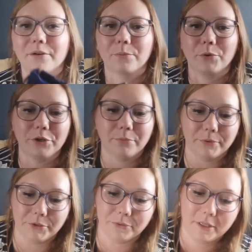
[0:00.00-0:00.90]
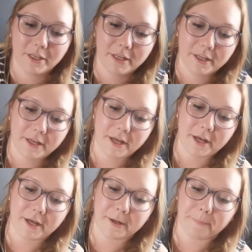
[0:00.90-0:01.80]
a royal blue.
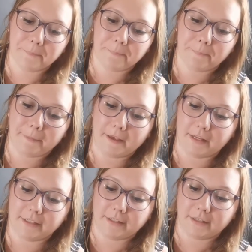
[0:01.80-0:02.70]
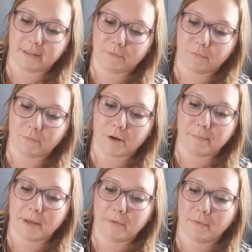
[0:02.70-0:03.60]
And I did a
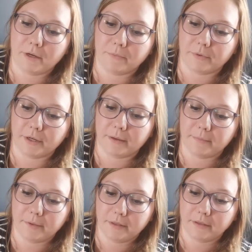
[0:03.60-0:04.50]
1x1 rib